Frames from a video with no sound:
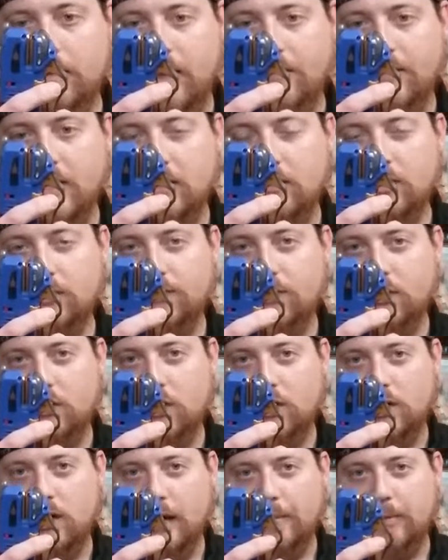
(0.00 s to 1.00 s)
I've had this for a
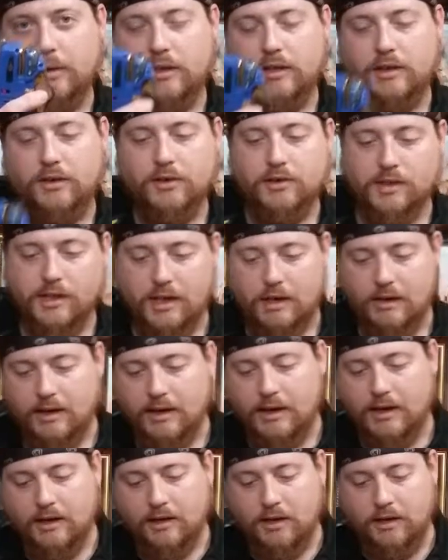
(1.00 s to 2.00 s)
good couple of years now. I
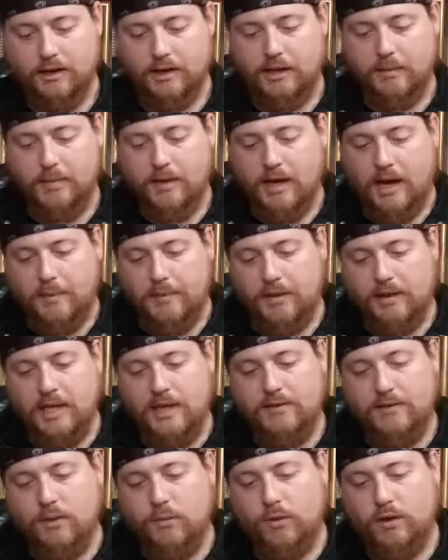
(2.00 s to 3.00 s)
got it on eBay. I
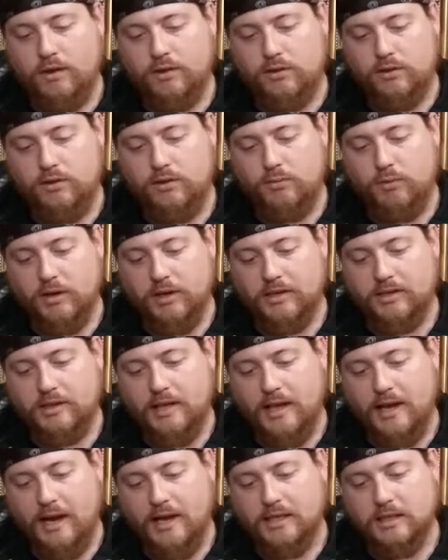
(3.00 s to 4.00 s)
believe I want to
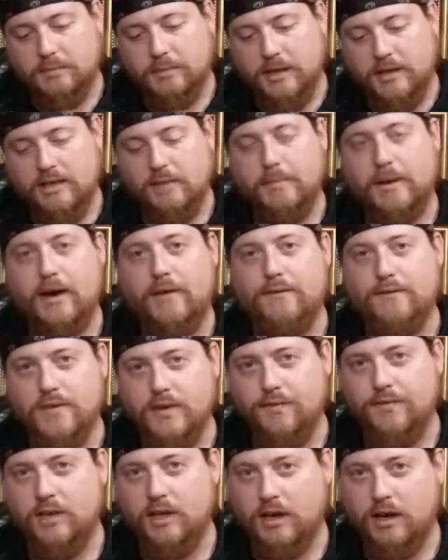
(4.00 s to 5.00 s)
say I spent about
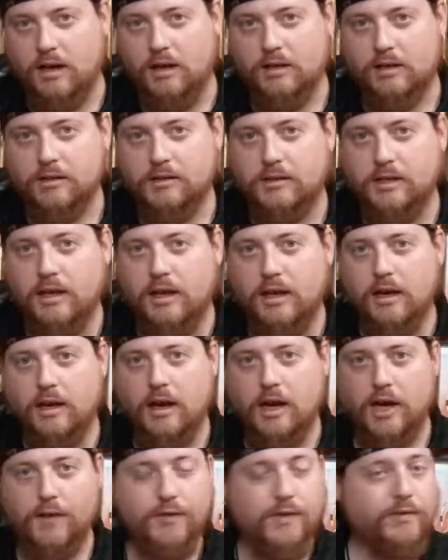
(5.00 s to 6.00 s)
$50.
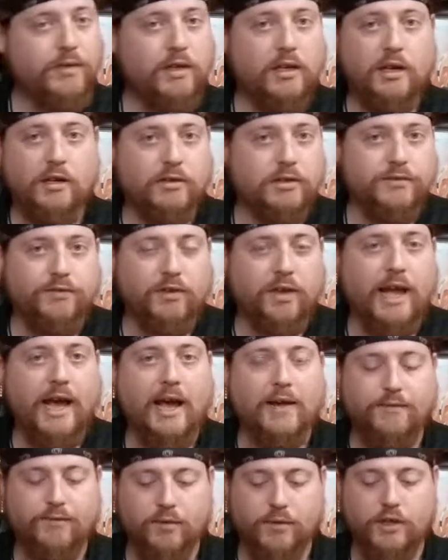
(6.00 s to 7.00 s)
$50
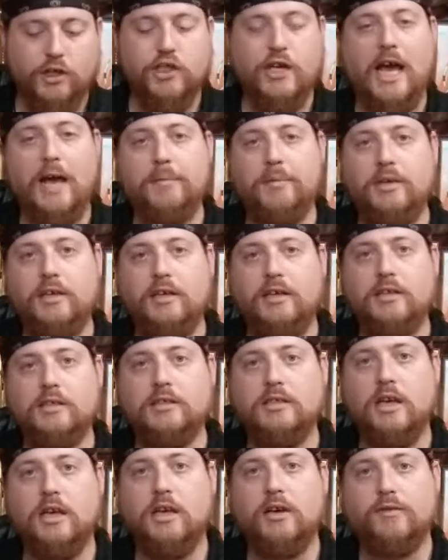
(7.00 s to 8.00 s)
flat for the
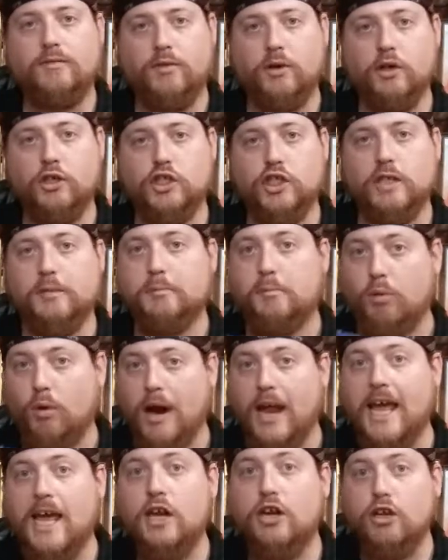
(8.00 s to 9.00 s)
Japanese version,
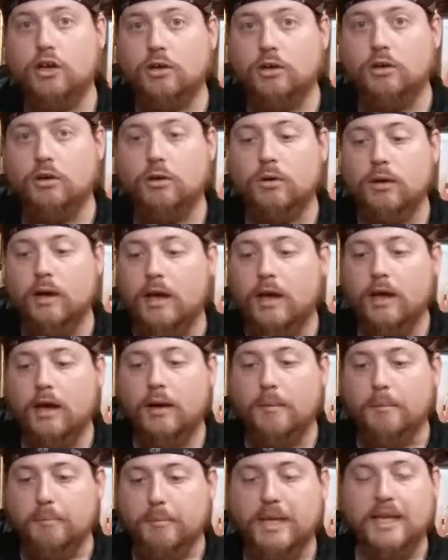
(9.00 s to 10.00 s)
brand new,
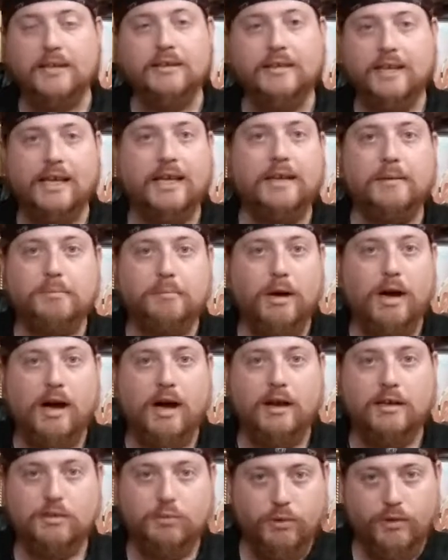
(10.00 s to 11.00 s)
mint in
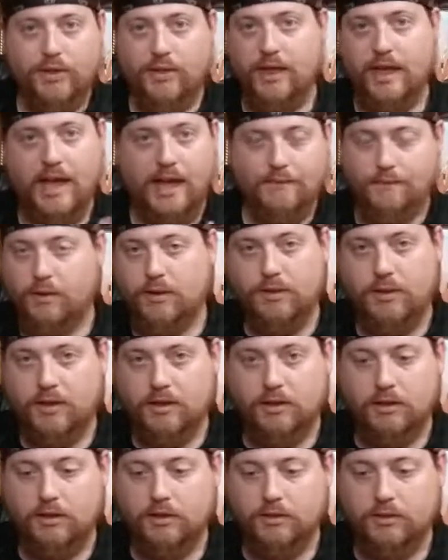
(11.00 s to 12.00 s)
box with everything
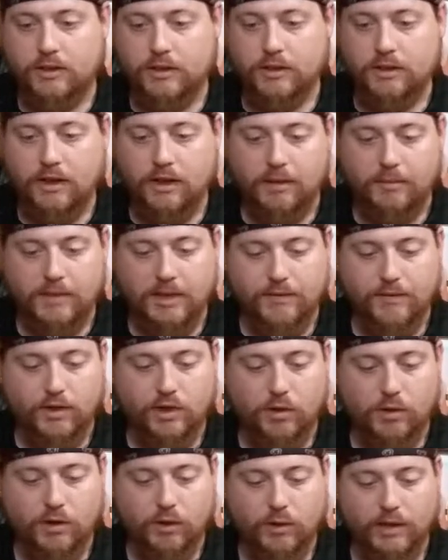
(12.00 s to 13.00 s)
included. Even
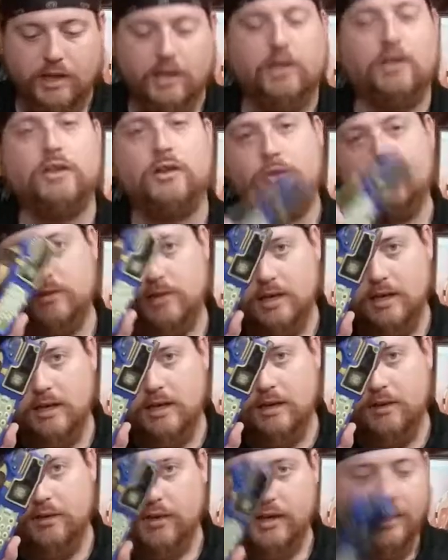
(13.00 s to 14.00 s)
though it only includes
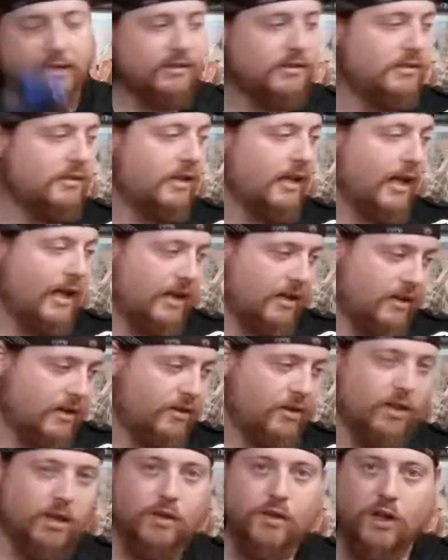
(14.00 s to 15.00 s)
this and
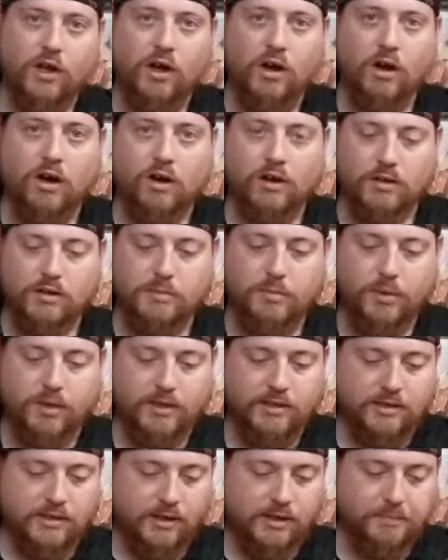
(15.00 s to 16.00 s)
the cards,
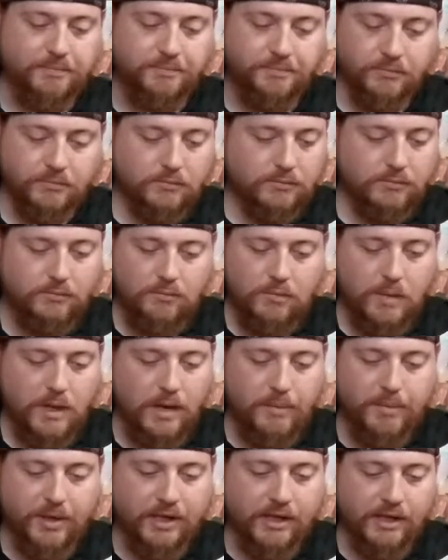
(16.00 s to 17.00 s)
but
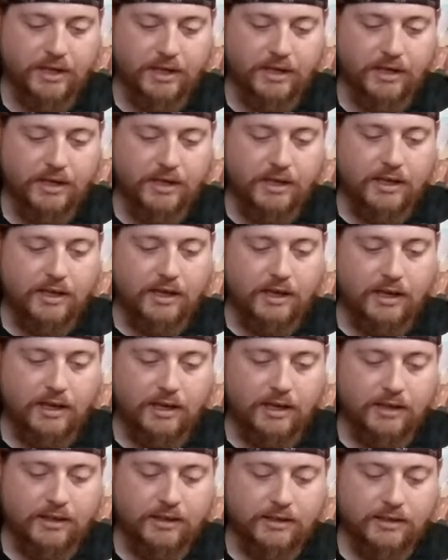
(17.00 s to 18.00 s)
again,
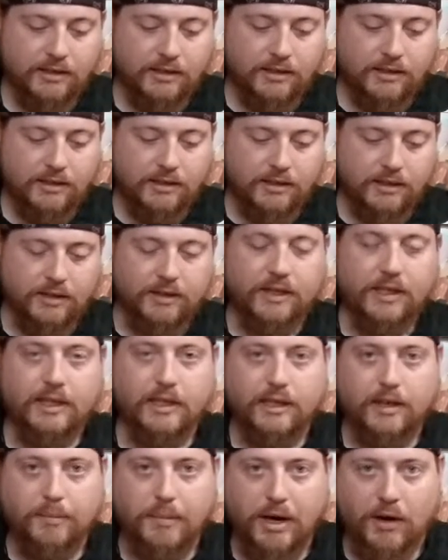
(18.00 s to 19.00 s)
the
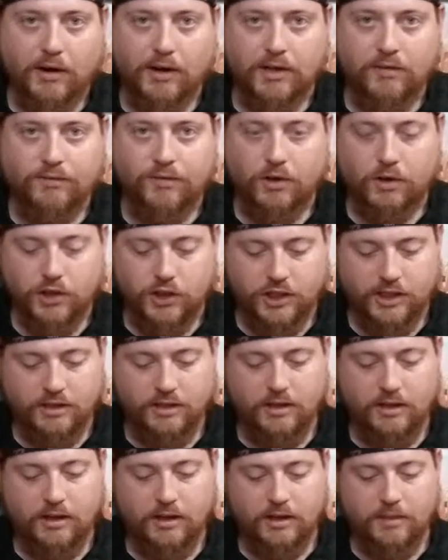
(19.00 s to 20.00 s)
American
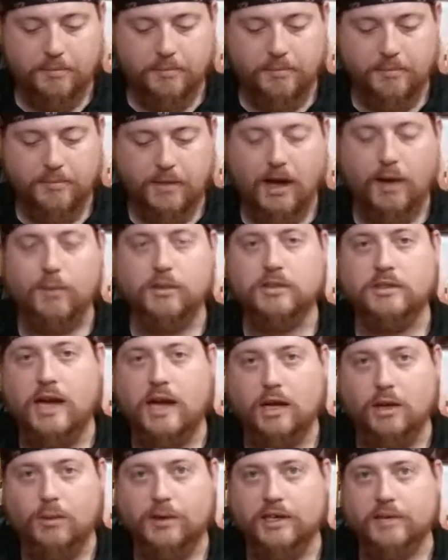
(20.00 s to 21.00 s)
version I was
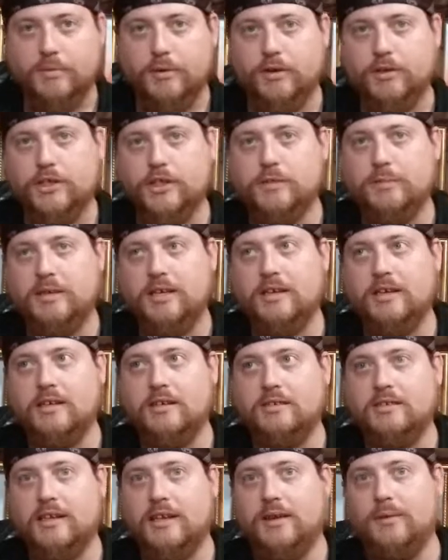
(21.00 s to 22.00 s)
not going to purchase
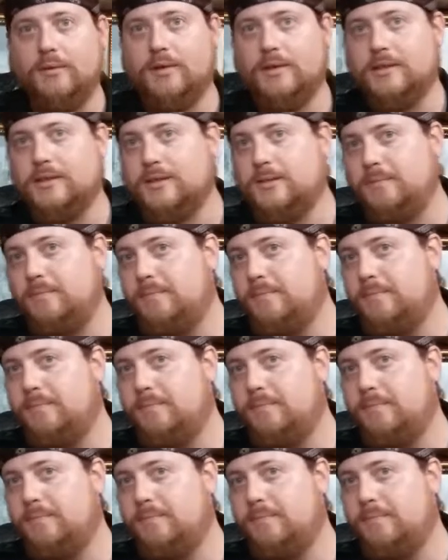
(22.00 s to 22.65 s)
because it was